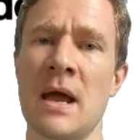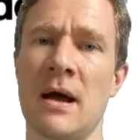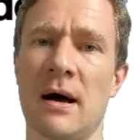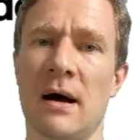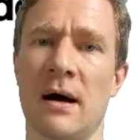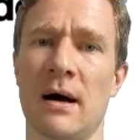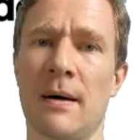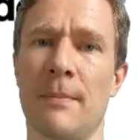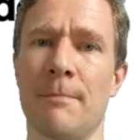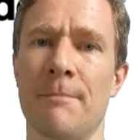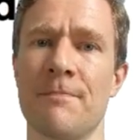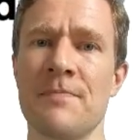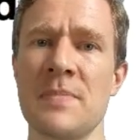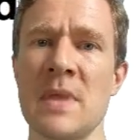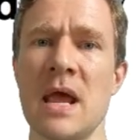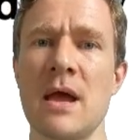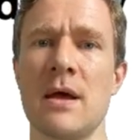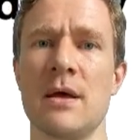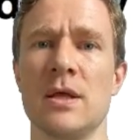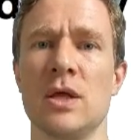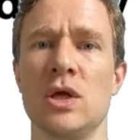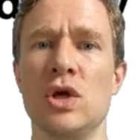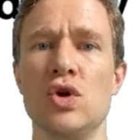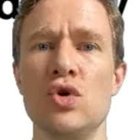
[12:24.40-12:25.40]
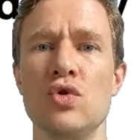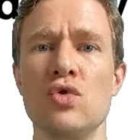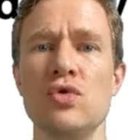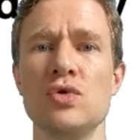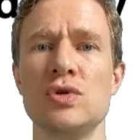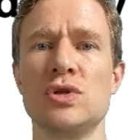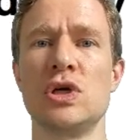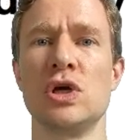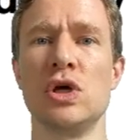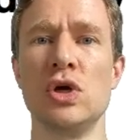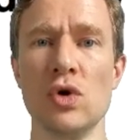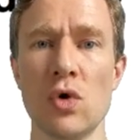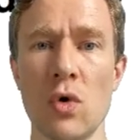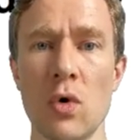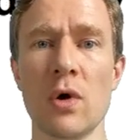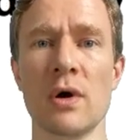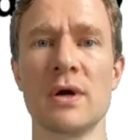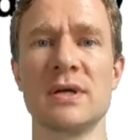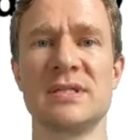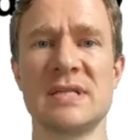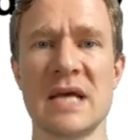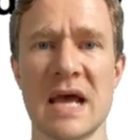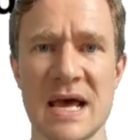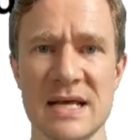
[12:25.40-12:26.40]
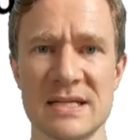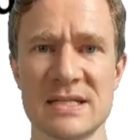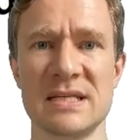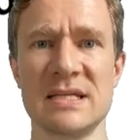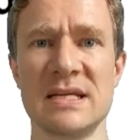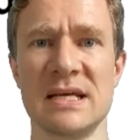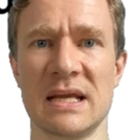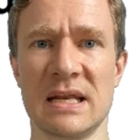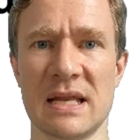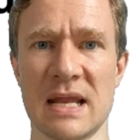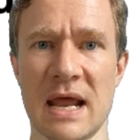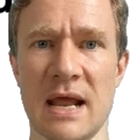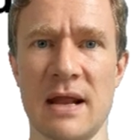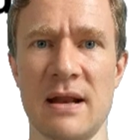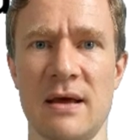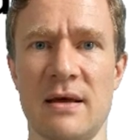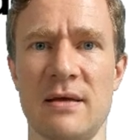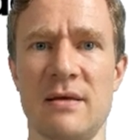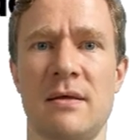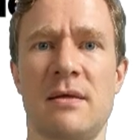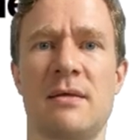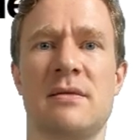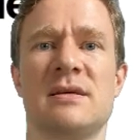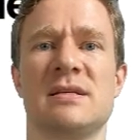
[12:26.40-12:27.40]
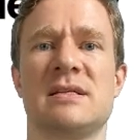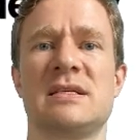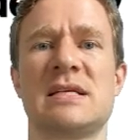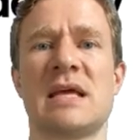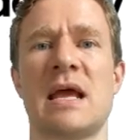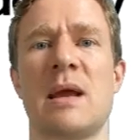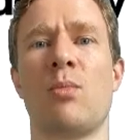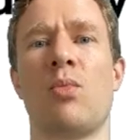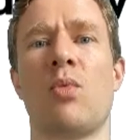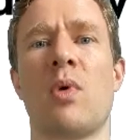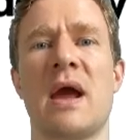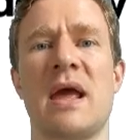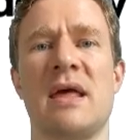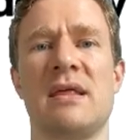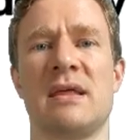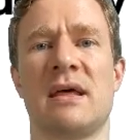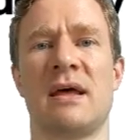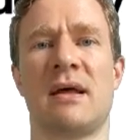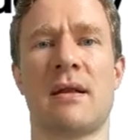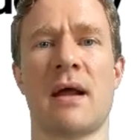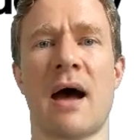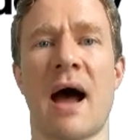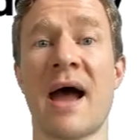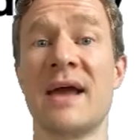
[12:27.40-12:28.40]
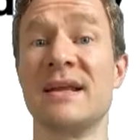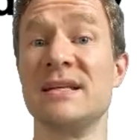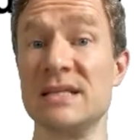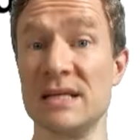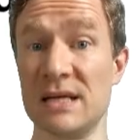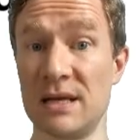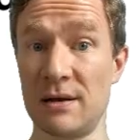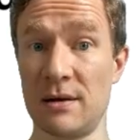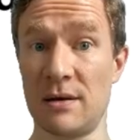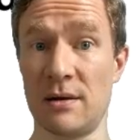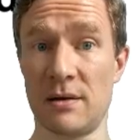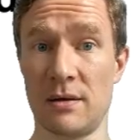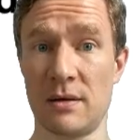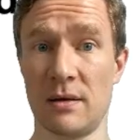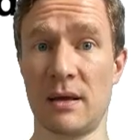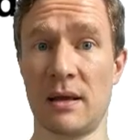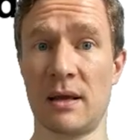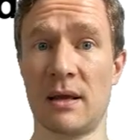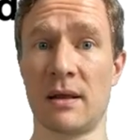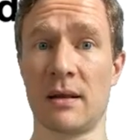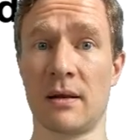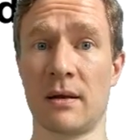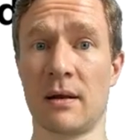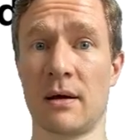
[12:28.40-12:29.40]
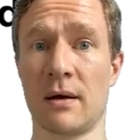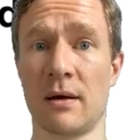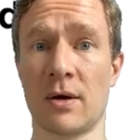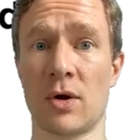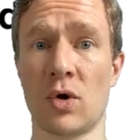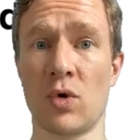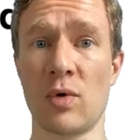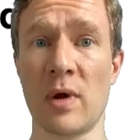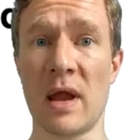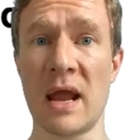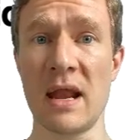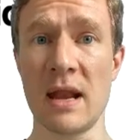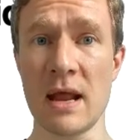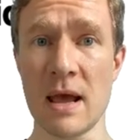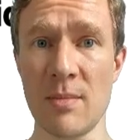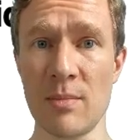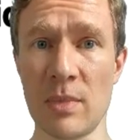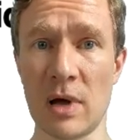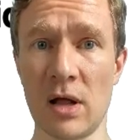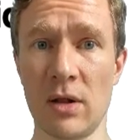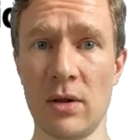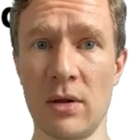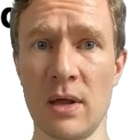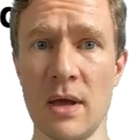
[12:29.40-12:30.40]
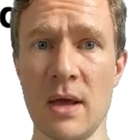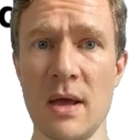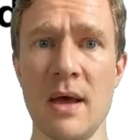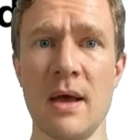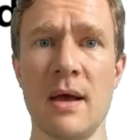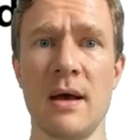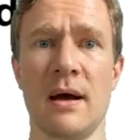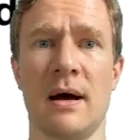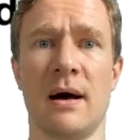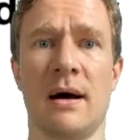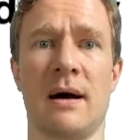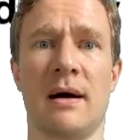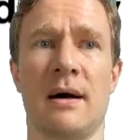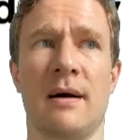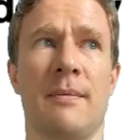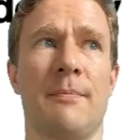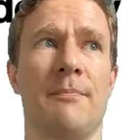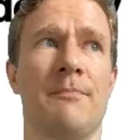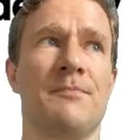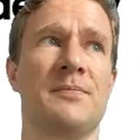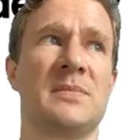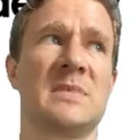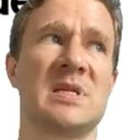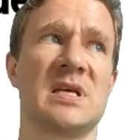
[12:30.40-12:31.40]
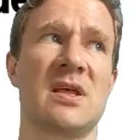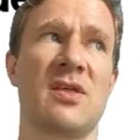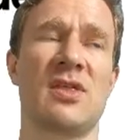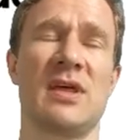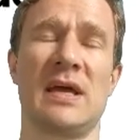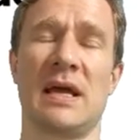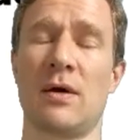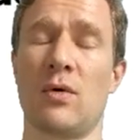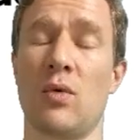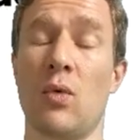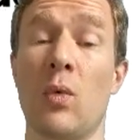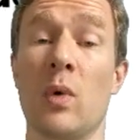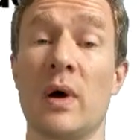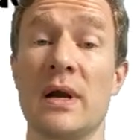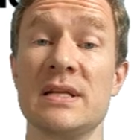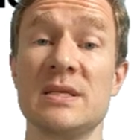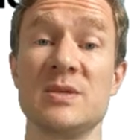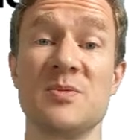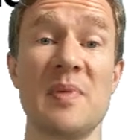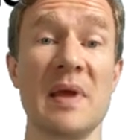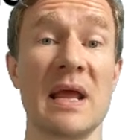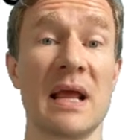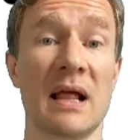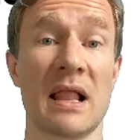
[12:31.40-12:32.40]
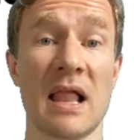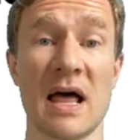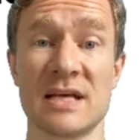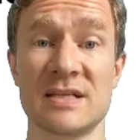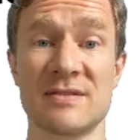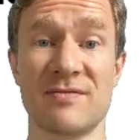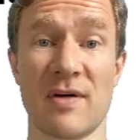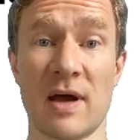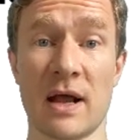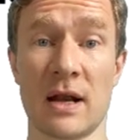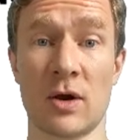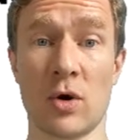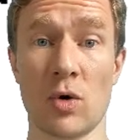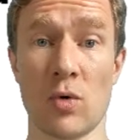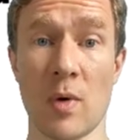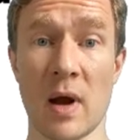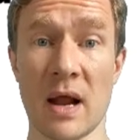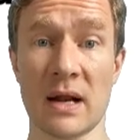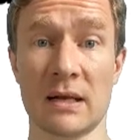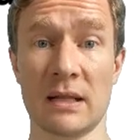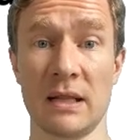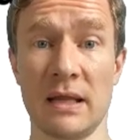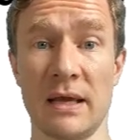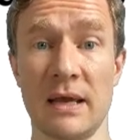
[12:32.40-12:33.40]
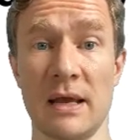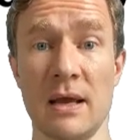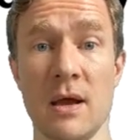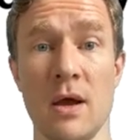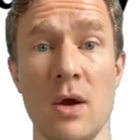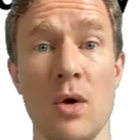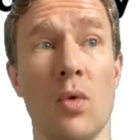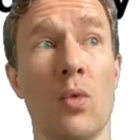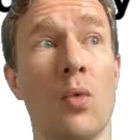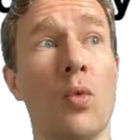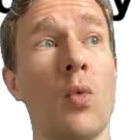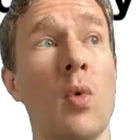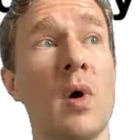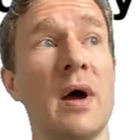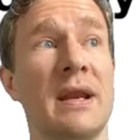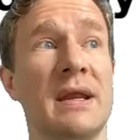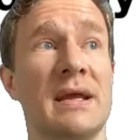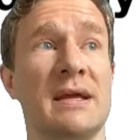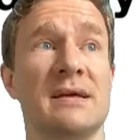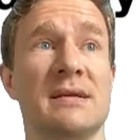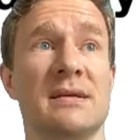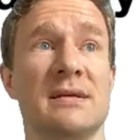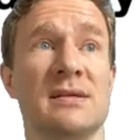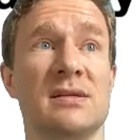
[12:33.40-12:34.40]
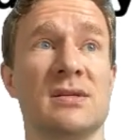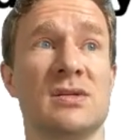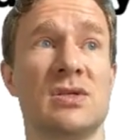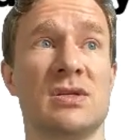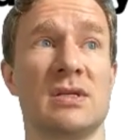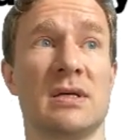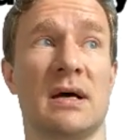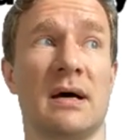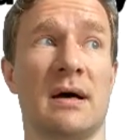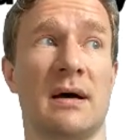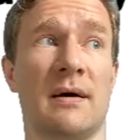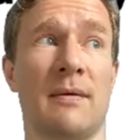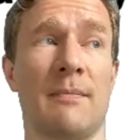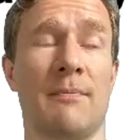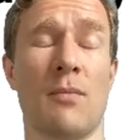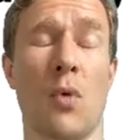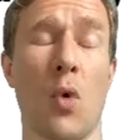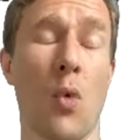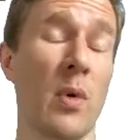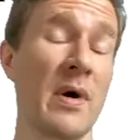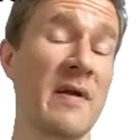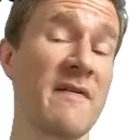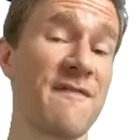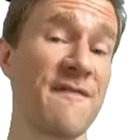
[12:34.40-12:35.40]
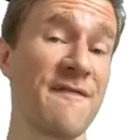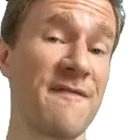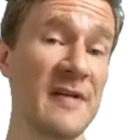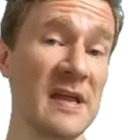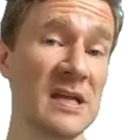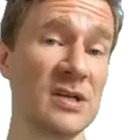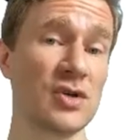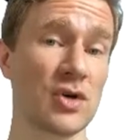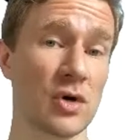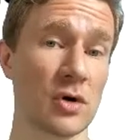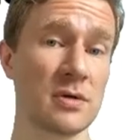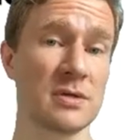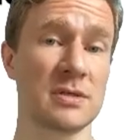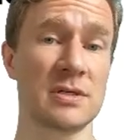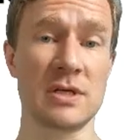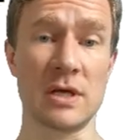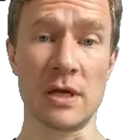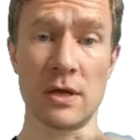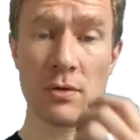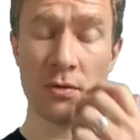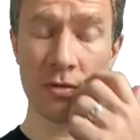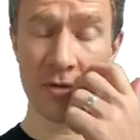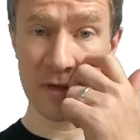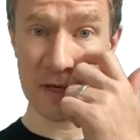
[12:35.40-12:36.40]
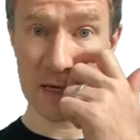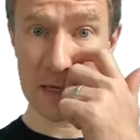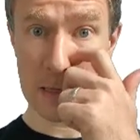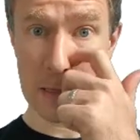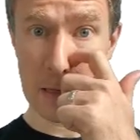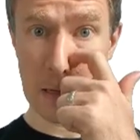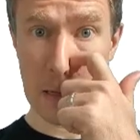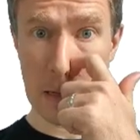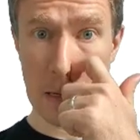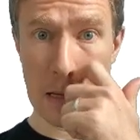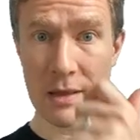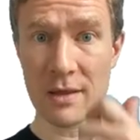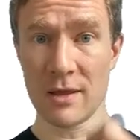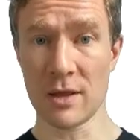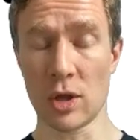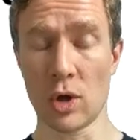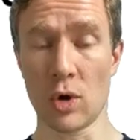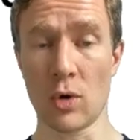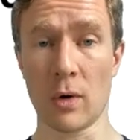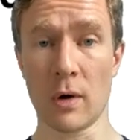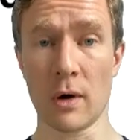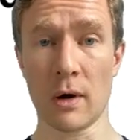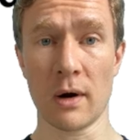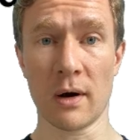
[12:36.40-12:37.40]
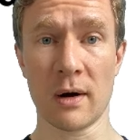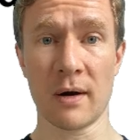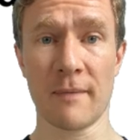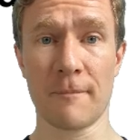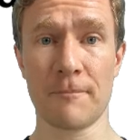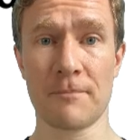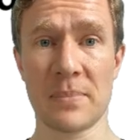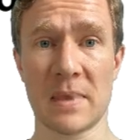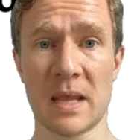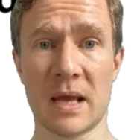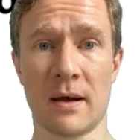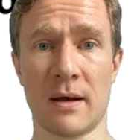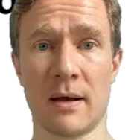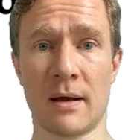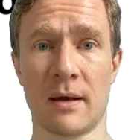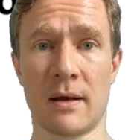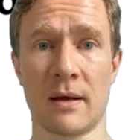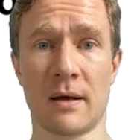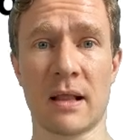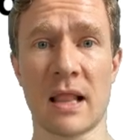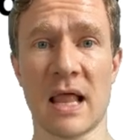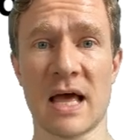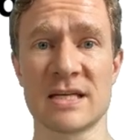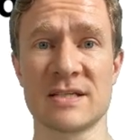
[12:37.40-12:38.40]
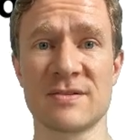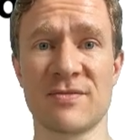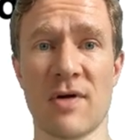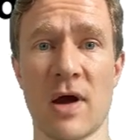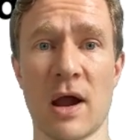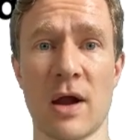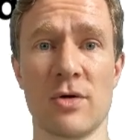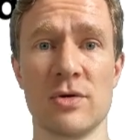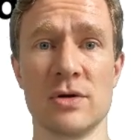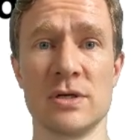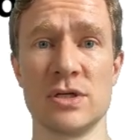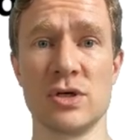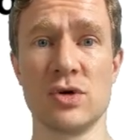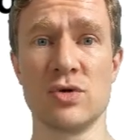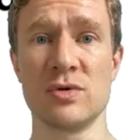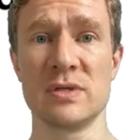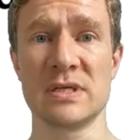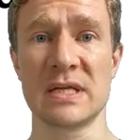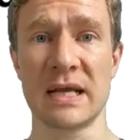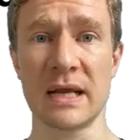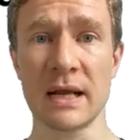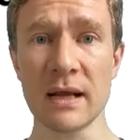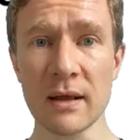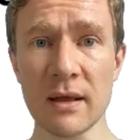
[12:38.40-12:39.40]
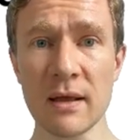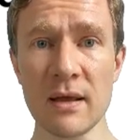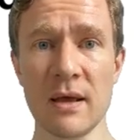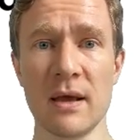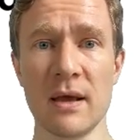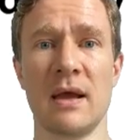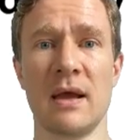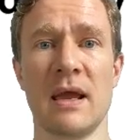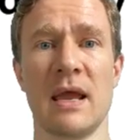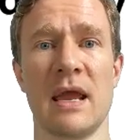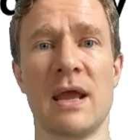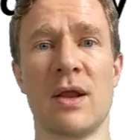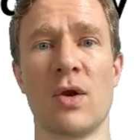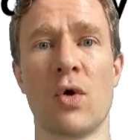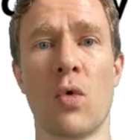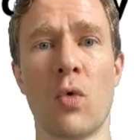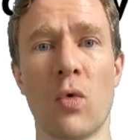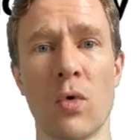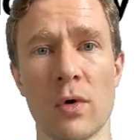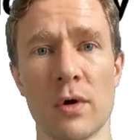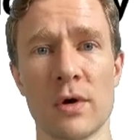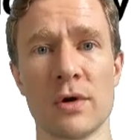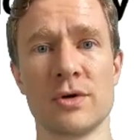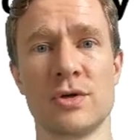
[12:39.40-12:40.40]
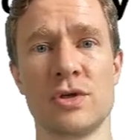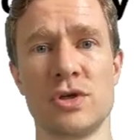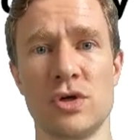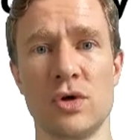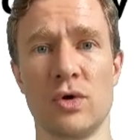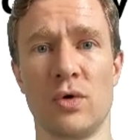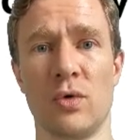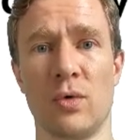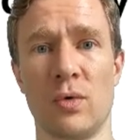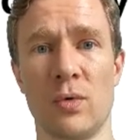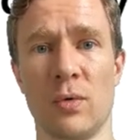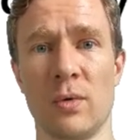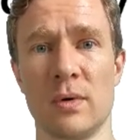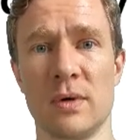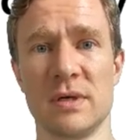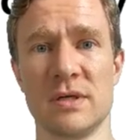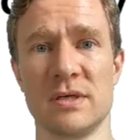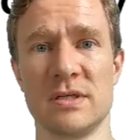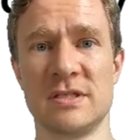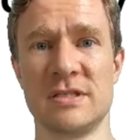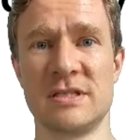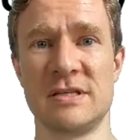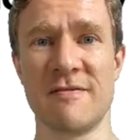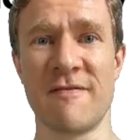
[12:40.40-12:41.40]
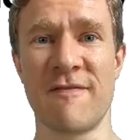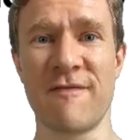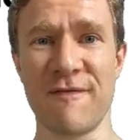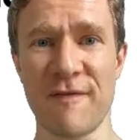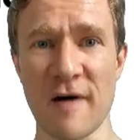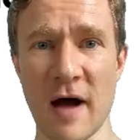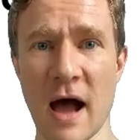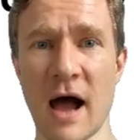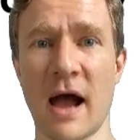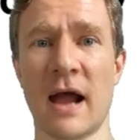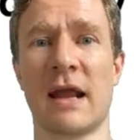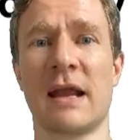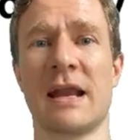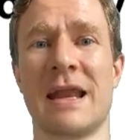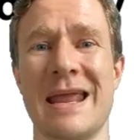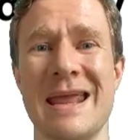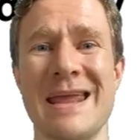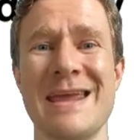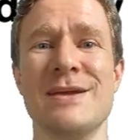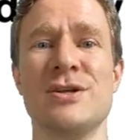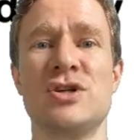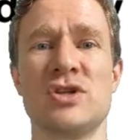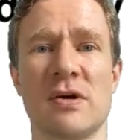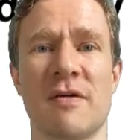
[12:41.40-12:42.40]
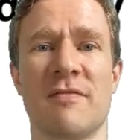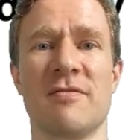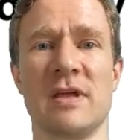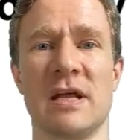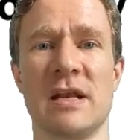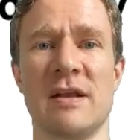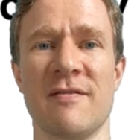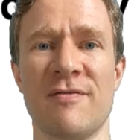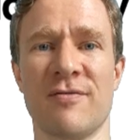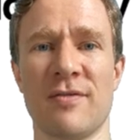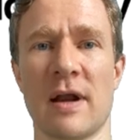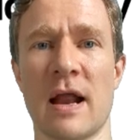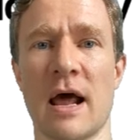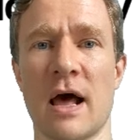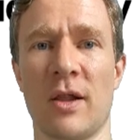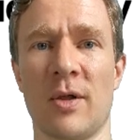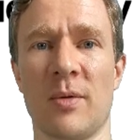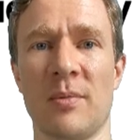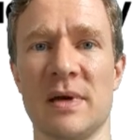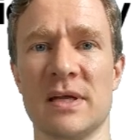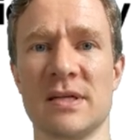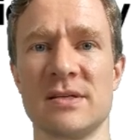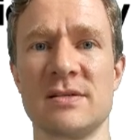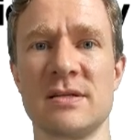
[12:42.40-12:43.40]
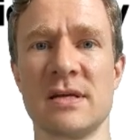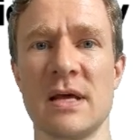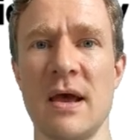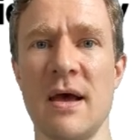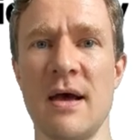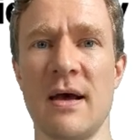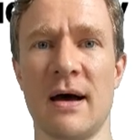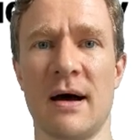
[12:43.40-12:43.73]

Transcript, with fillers: Um, use your testing data the same way that I did in uh, Create ML um, to think what is being classified correctly, what is um, what features do you think your uh, classifier is using in order to define each of the different elements.